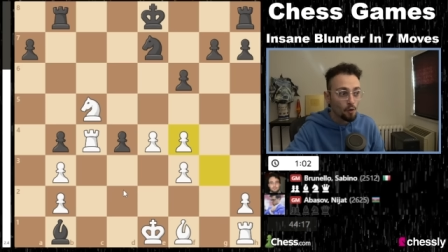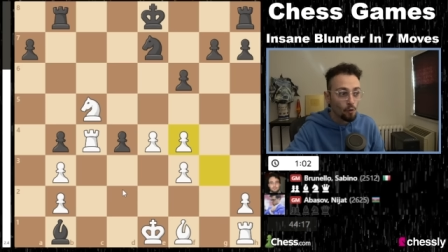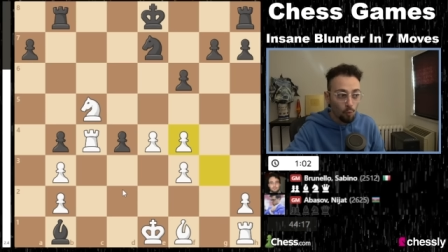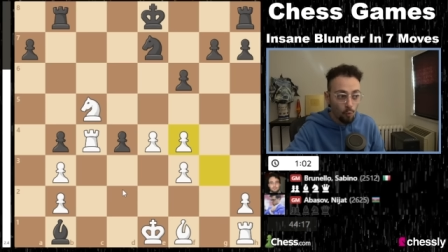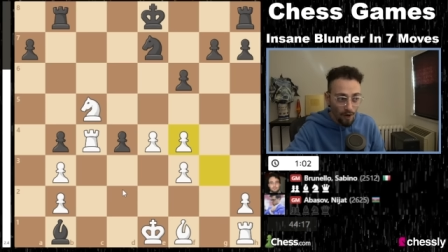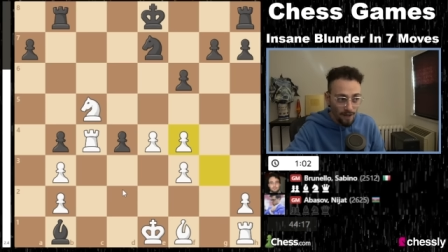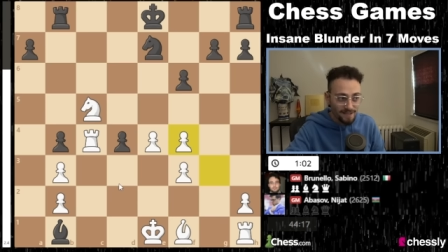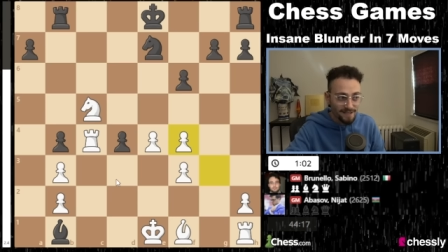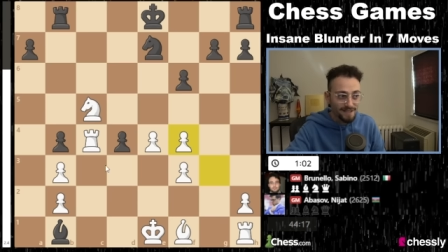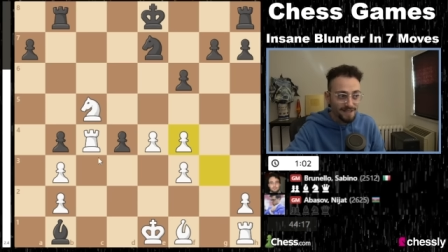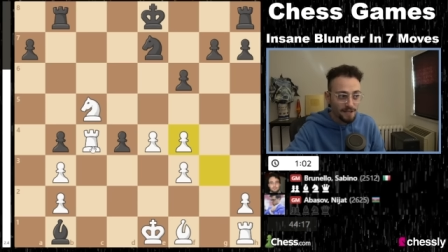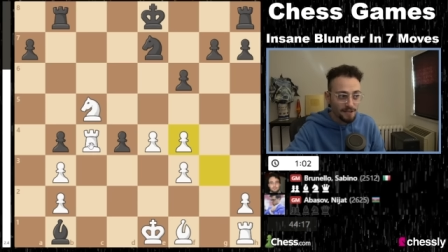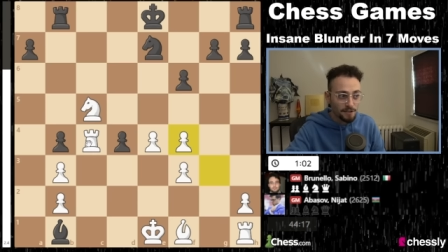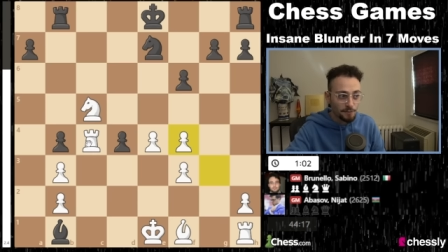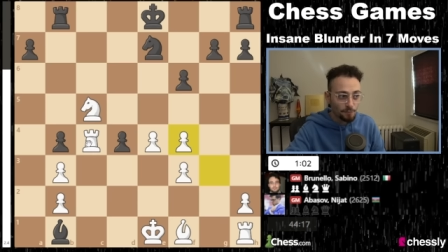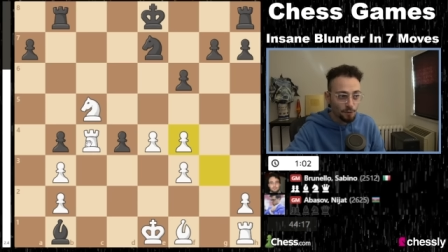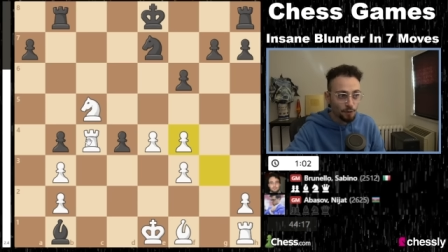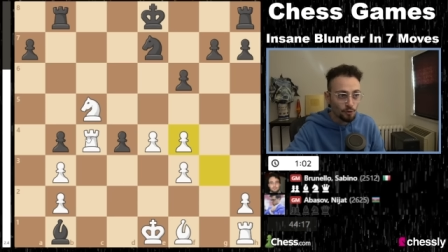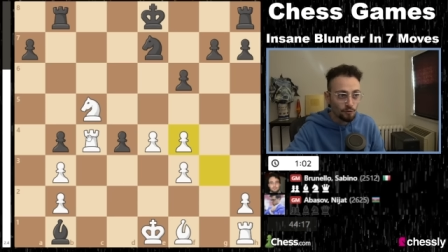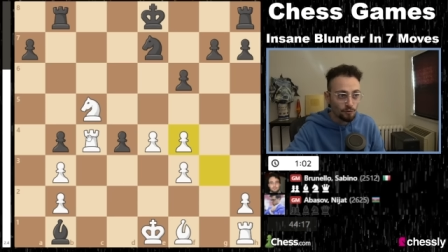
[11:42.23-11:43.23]
White's
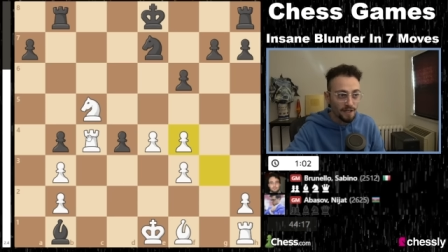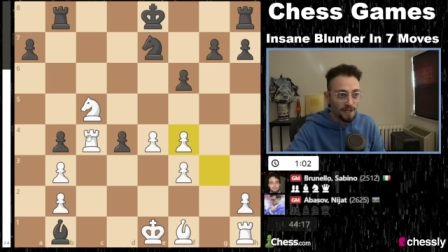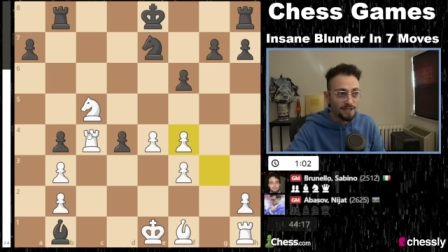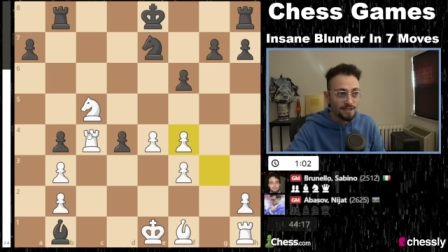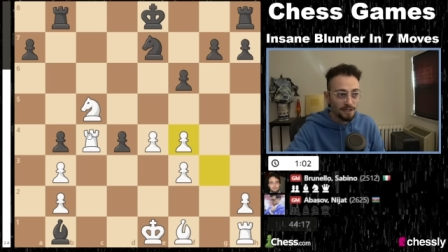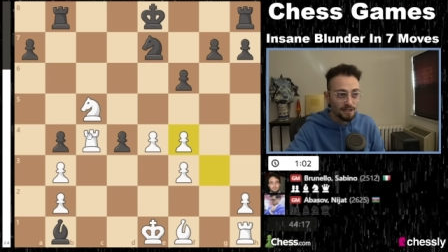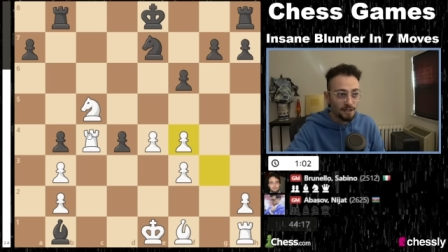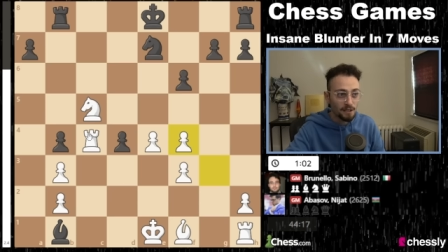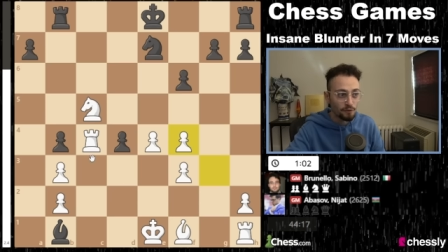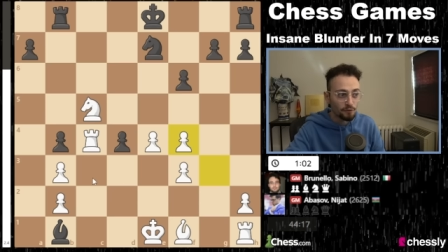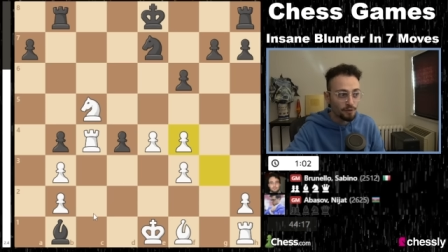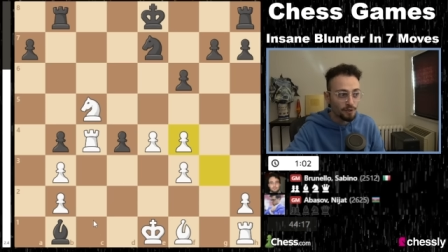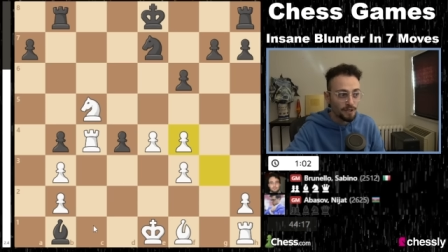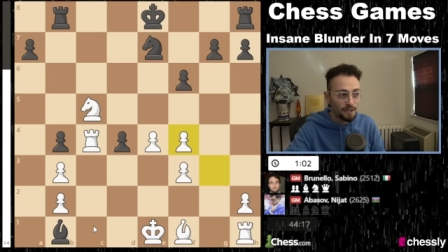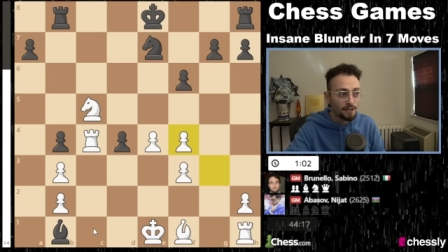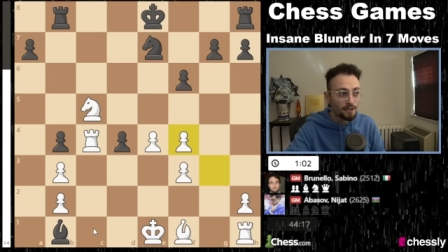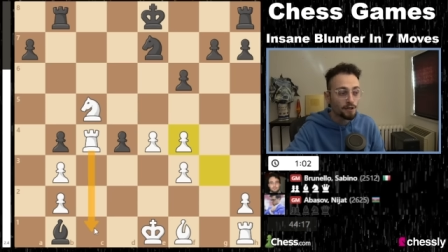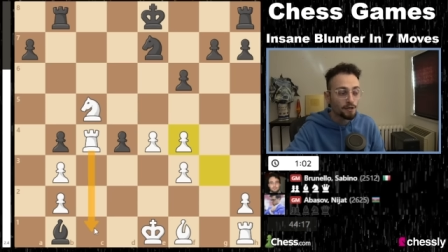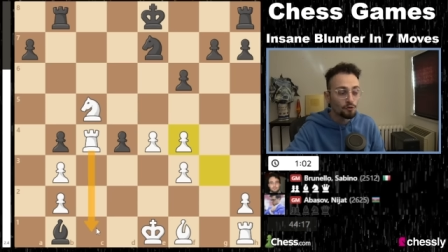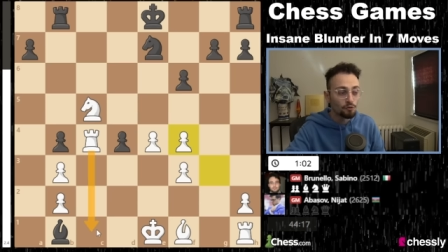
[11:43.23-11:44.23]
next move is
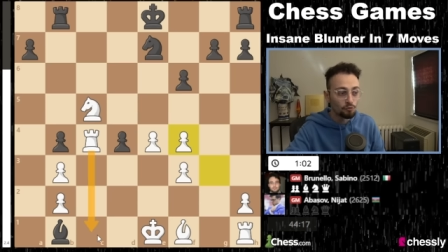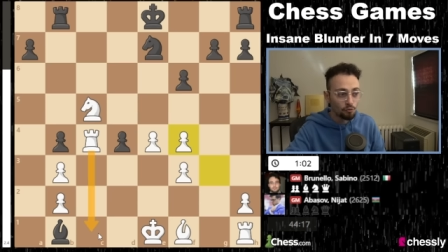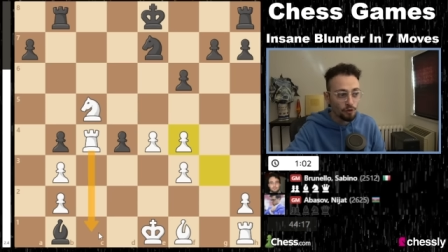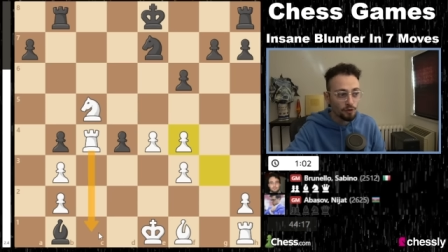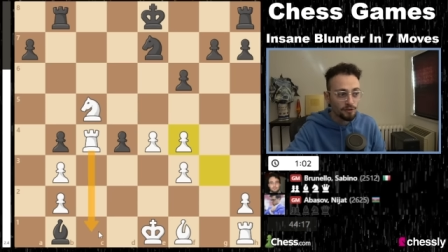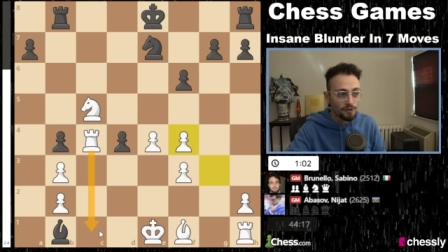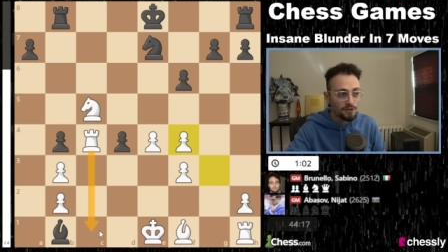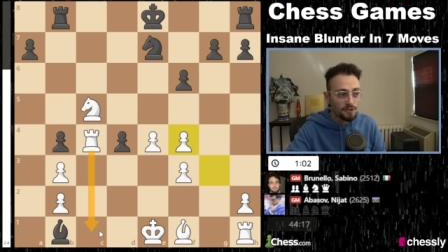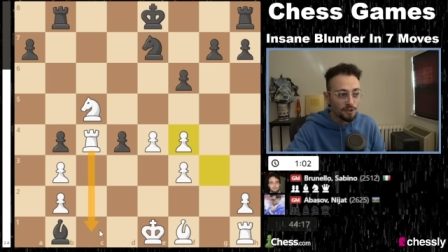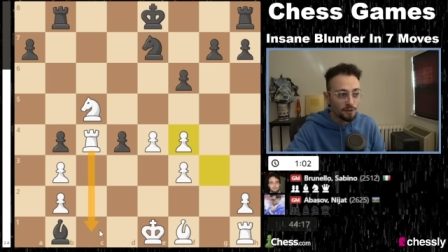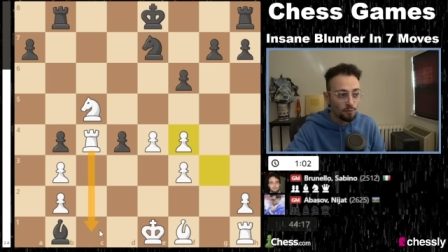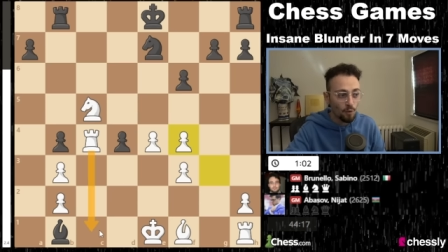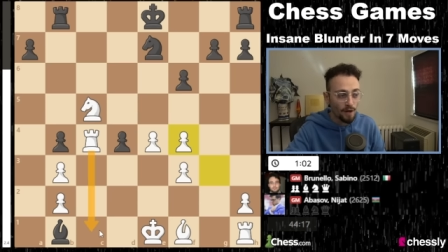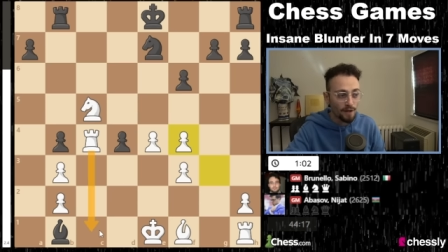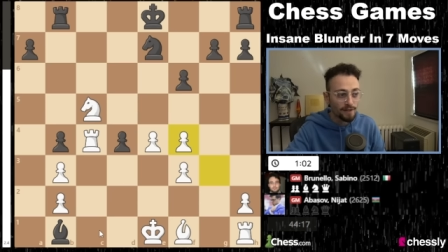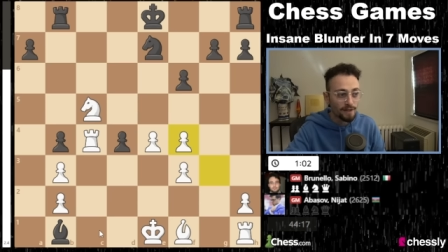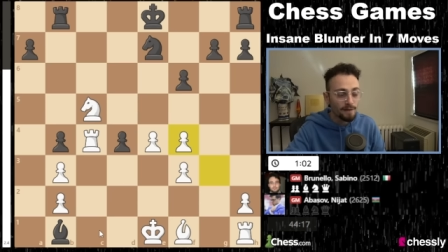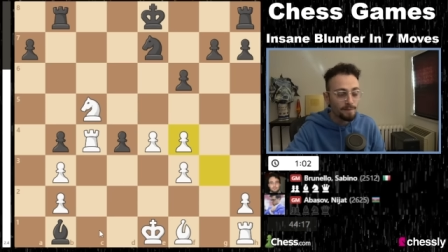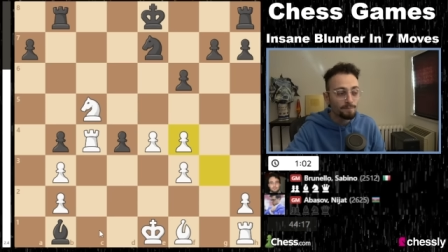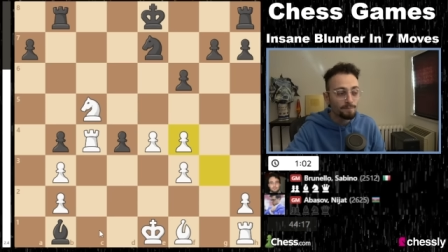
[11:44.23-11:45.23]
literally rook to c1.